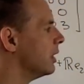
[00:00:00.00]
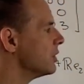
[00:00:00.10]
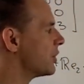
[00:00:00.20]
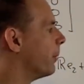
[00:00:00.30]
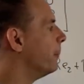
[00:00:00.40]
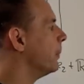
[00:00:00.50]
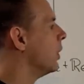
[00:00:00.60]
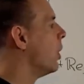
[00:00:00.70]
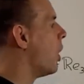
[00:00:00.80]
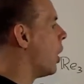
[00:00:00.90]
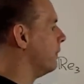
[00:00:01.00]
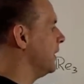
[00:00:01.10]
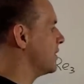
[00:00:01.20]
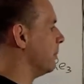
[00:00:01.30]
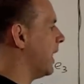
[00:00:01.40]
So on
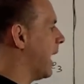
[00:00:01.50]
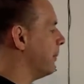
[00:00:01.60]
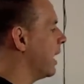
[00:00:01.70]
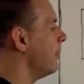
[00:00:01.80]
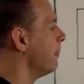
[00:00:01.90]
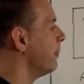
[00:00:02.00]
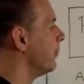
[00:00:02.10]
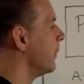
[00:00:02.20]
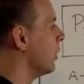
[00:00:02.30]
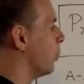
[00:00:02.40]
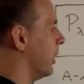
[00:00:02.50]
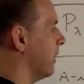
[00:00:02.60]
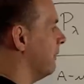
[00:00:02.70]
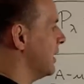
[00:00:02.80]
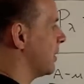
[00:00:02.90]
v sub lambda, we're going
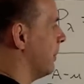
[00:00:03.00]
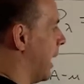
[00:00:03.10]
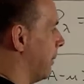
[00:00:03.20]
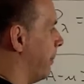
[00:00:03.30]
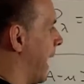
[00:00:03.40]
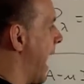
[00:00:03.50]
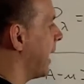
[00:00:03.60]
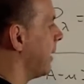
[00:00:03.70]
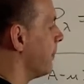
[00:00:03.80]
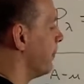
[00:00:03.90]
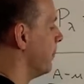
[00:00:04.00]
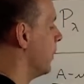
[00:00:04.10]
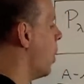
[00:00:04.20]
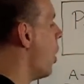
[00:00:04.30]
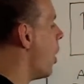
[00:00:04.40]
to get v sub lambda back.
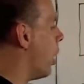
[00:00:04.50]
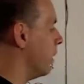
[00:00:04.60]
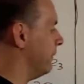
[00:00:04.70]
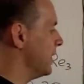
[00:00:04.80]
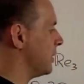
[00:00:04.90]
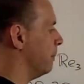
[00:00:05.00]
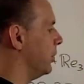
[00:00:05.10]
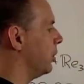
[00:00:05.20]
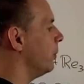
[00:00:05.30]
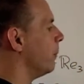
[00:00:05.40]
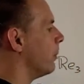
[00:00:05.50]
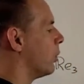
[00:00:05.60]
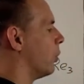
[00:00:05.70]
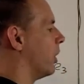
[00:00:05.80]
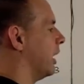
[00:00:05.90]
On v sub mu,
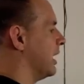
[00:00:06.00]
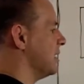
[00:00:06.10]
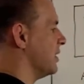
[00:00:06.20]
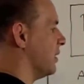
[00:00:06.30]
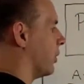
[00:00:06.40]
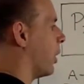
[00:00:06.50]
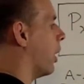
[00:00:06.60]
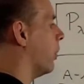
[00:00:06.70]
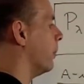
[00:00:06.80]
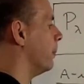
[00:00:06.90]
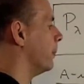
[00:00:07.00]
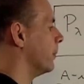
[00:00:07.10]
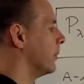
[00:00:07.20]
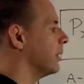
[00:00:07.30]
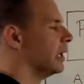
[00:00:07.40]
we're going to get 0.
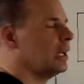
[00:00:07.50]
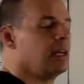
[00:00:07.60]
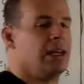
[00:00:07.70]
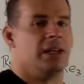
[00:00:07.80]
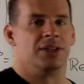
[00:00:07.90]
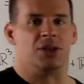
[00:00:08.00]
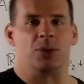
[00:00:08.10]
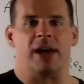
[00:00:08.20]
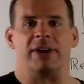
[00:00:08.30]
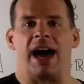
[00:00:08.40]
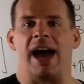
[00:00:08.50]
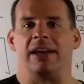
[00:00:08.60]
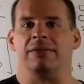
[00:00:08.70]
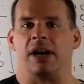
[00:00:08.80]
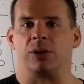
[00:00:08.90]
Since we have an
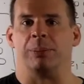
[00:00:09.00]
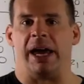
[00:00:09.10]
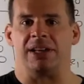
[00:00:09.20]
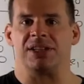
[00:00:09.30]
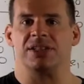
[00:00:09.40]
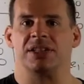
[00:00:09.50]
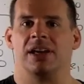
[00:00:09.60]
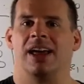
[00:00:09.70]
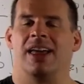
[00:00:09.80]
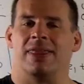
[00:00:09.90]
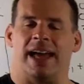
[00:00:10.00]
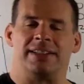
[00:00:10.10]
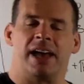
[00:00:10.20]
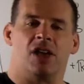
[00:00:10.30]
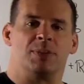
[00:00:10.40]
eigenvector basis, that
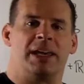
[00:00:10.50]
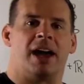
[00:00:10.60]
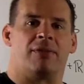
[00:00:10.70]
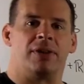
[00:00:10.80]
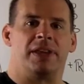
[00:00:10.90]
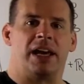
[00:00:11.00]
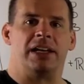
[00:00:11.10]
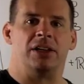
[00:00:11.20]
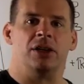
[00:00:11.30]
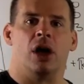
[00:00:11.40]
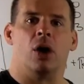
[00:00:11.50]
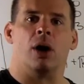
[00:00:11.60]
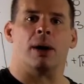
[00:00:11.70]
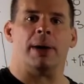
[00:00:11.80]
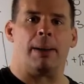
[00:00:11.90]
tells me everything I need to
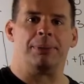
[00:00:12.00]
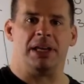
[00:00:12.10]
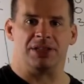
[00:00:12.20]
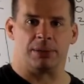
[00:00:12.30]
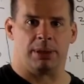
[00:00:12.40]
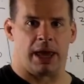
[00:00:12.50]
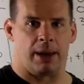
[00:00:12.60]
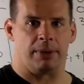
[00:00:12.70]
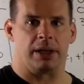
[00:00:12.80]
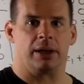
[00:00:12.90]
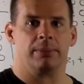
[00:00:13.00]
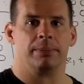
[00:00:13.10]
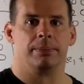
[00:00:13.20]
know about p sub lambda.